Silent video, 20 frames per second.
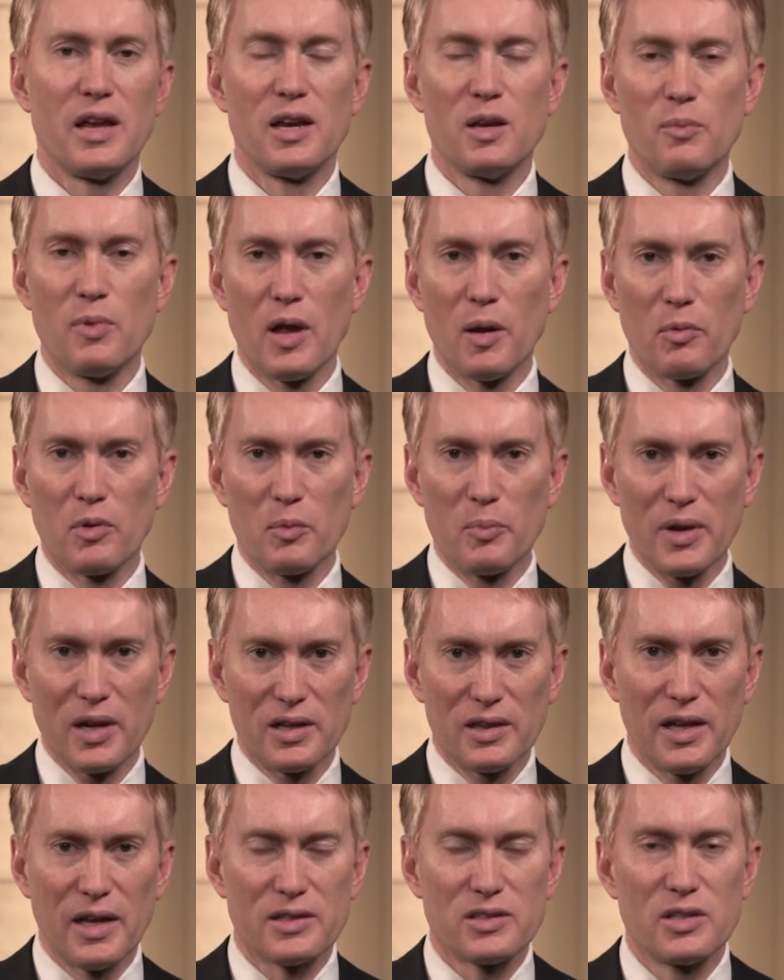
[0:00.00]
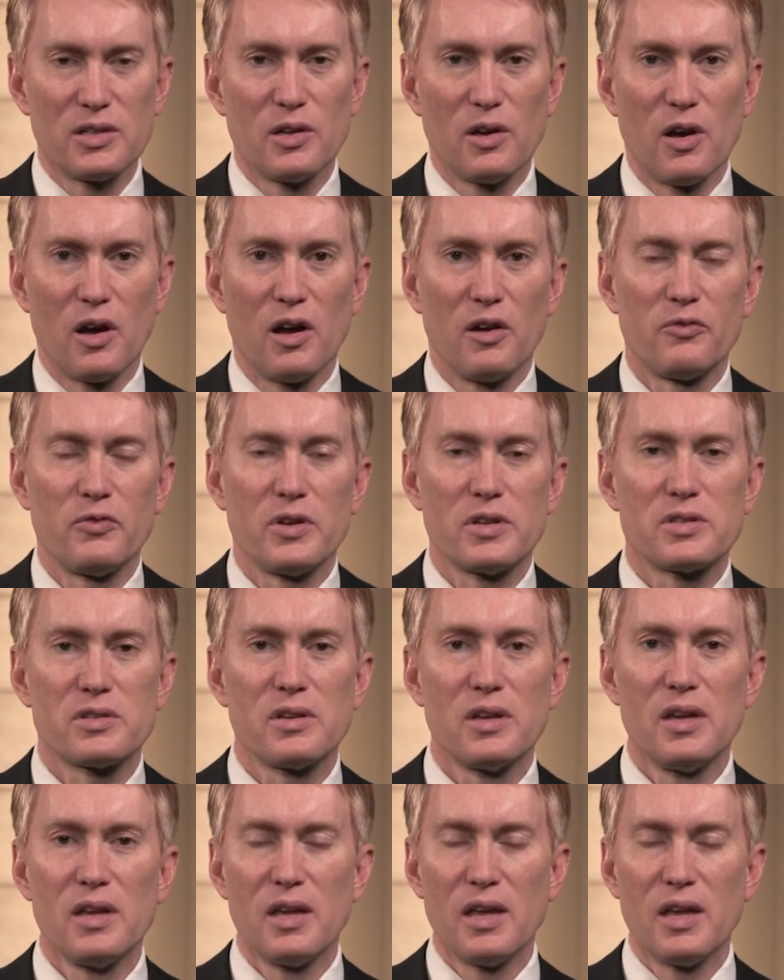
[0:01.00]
and to be able to be elected to office